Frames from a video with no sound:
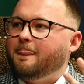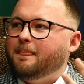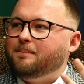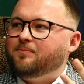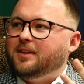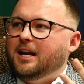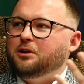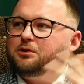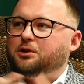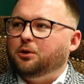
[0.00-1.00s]
And
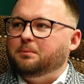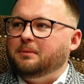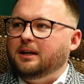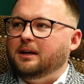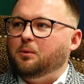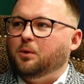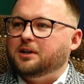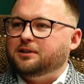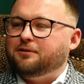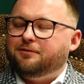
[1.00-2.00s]
you told me,
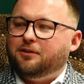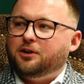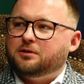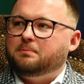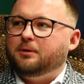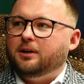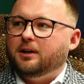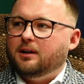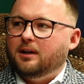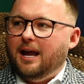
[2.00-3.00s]
what's the first
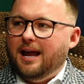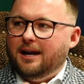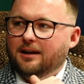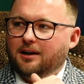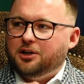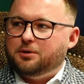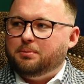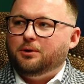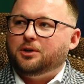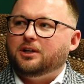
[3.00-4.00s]
book any
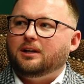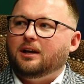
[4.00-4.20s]
entrepreneur should